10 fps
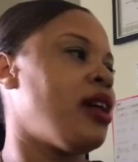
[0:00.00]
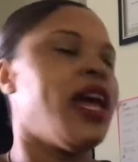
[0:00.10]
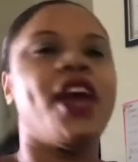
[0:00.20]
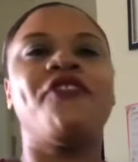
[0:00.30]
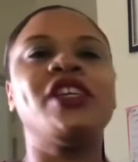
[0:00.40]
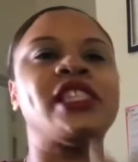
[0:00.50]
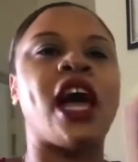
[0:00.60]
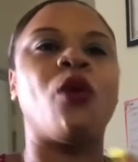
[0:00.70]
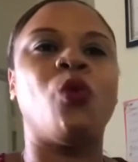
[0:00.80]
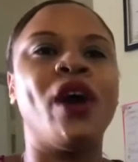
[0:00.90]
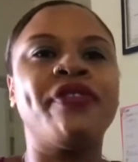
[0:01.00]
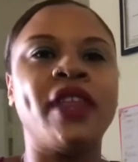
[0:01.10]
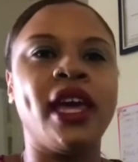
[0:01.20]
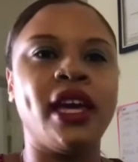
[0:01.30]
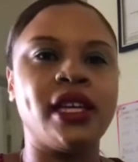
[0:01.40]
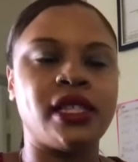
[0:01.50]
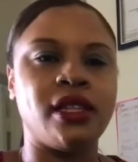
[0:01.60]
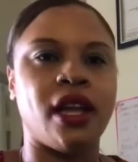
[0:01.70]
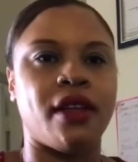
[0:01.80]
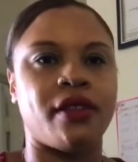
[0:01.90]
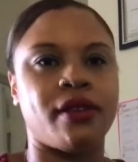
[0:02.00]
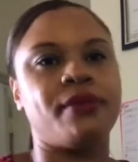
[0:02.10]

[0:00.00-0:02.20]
If it's not one thing, it's another.